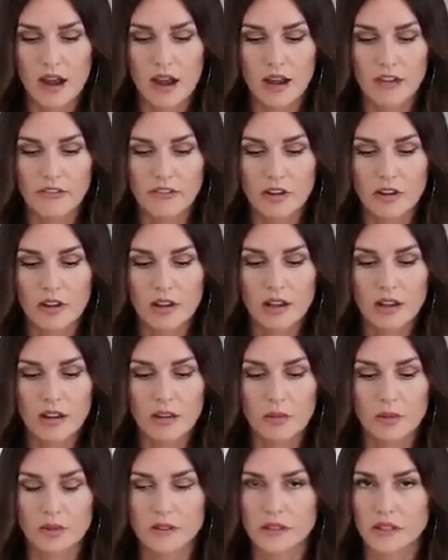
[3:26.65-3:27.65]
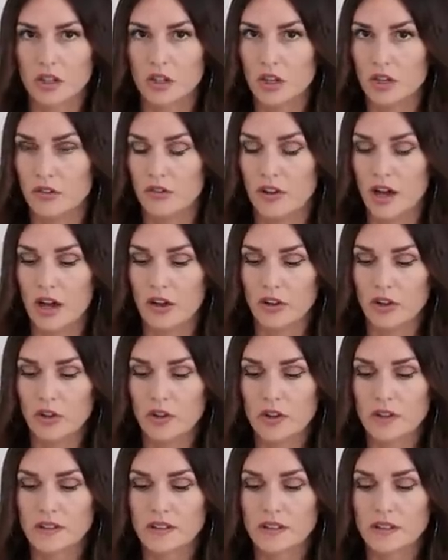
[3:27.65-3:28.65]
I felt like it was a good
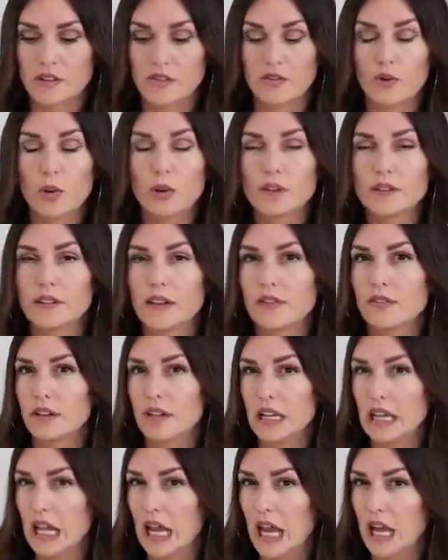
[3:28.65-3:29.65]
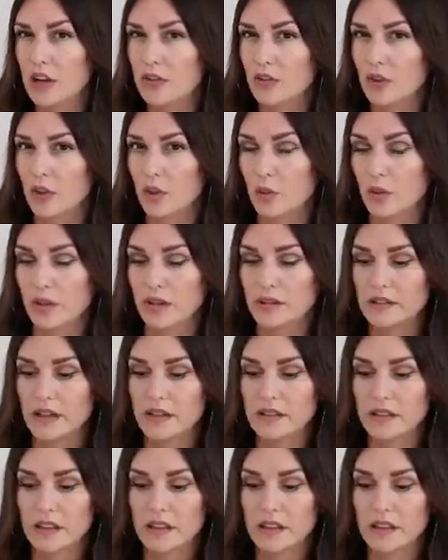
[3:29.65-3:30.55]
value because it's 479 for the queen size.